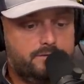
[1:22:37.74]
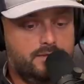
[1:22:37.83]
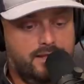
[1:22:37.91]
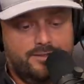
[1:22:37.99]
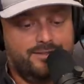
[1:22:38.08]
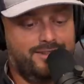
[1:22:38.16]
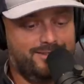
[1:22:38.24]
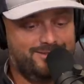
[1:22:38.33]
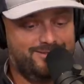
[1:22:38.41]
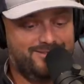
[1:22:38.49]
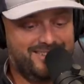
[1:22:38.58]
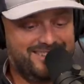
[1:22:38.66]
I don't
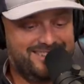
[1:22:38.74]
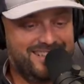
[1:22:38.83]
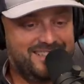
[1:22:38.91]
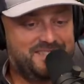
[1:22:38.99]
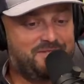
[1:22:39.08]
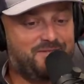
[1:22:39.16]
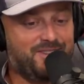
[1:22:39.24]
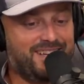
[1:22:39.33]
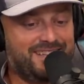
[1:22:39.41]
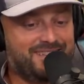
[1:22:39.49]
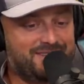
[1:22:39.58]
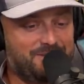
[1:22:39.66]
know. I just feel
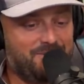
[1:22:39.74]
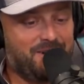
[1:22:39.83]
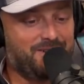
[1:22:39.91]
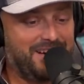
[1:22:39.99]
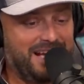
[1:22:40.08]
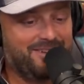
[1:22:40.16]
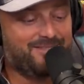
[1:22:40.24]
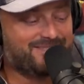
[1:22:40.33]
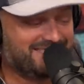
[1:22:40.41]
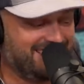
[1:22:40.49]
like there's some other animals